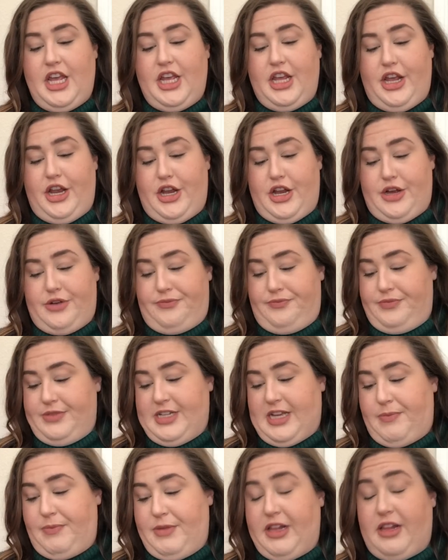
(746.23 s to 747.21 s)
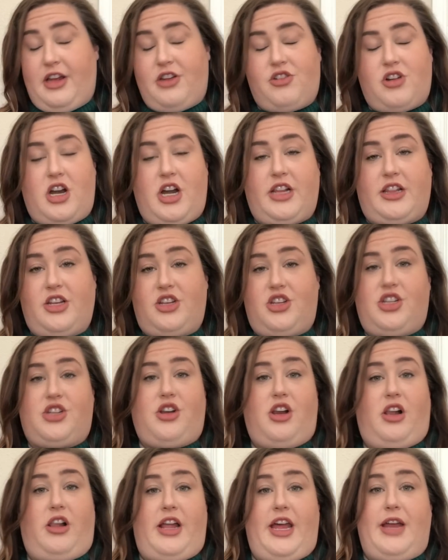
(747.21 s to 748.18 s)
you know, something electronic that's just
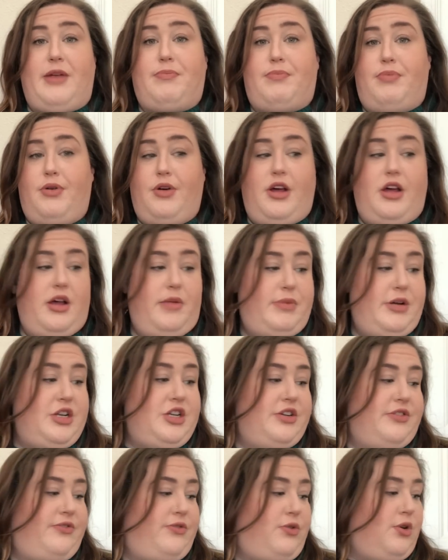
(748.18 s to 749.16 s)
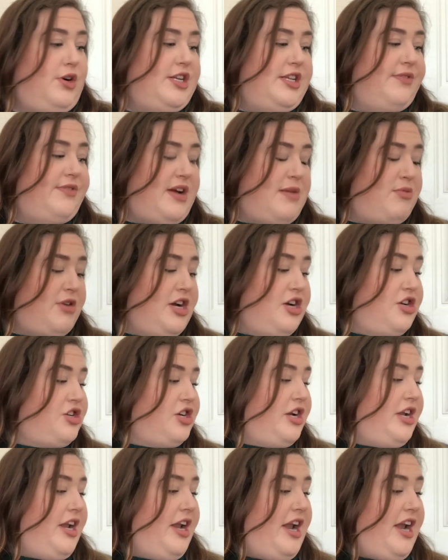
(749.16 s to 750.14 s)
gonna like put a bunch of force and
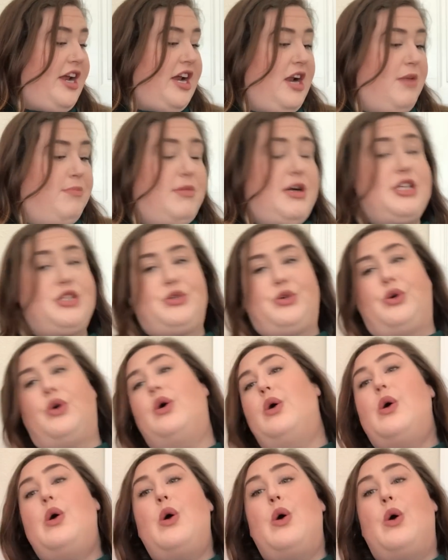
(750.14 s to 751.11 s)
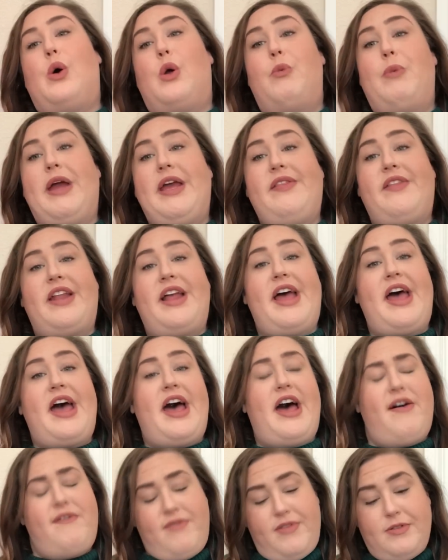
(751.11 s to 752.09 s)
vibration and any kind of muscle or pain that I
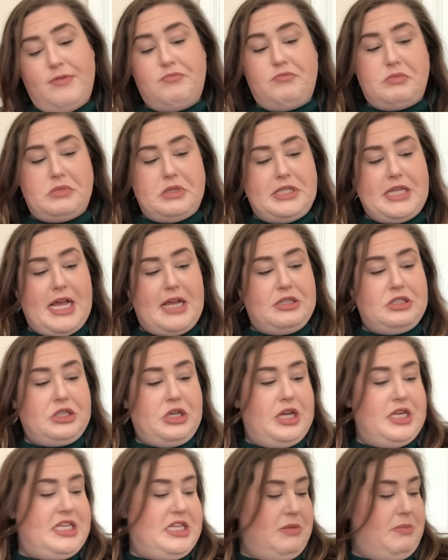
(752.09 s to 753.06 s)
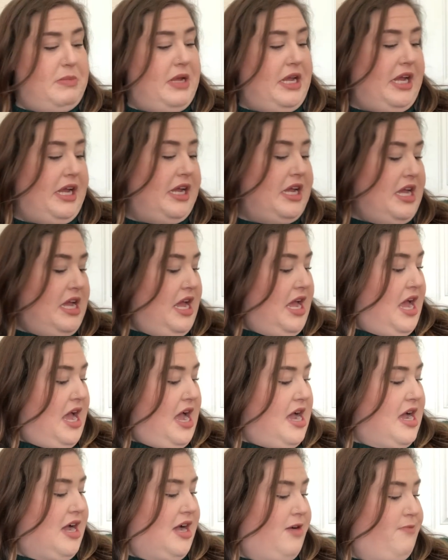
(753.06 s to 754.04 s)
have sounds good to me.
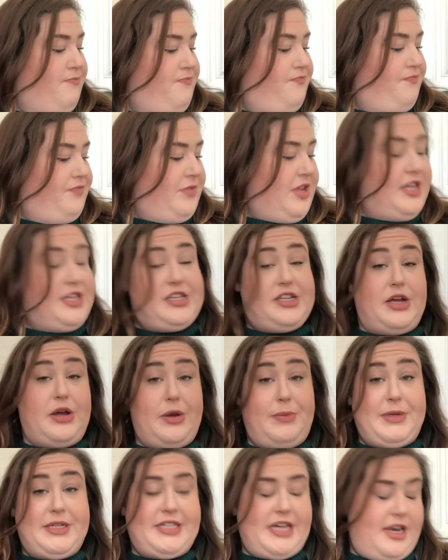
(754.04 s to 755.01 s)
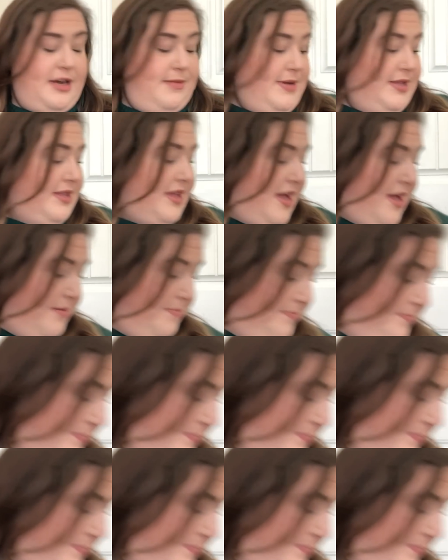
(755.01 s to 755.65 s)
And so I'm excited about that.